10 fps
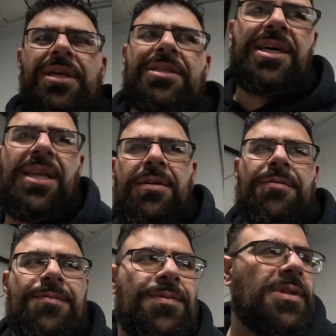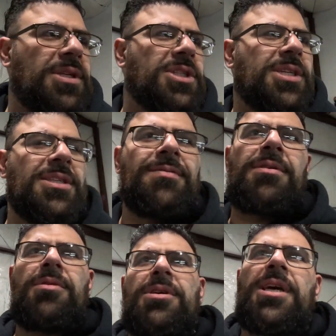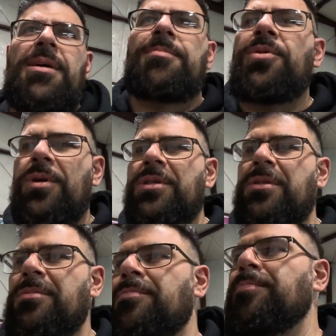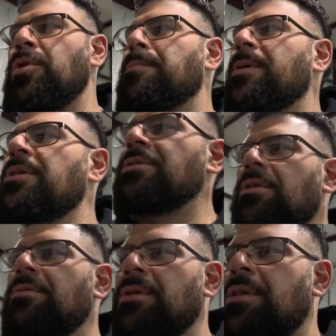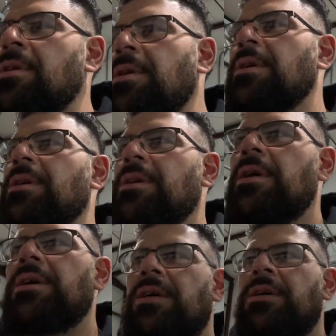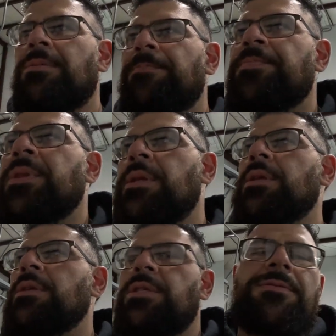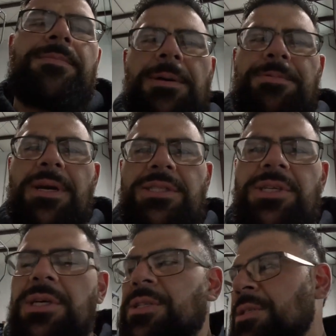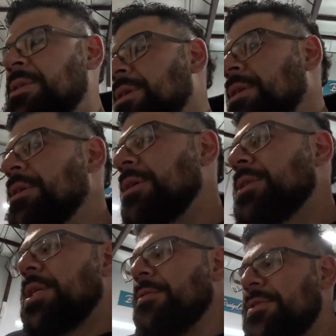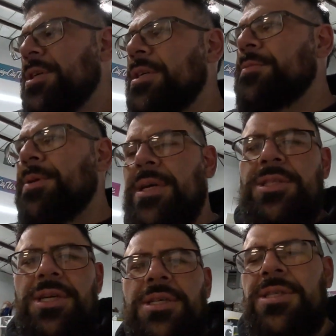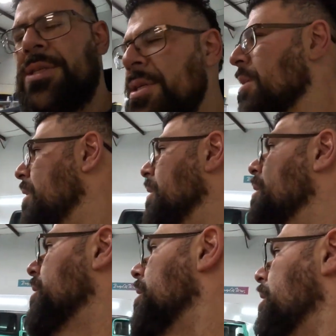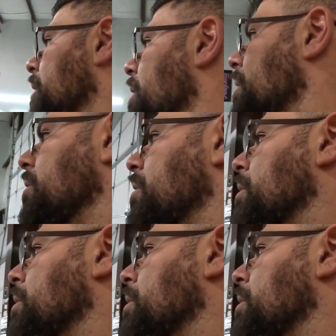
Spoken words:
that's kind of the gist of it. We'll get more personal with some of my projects, some of Jared's projects, and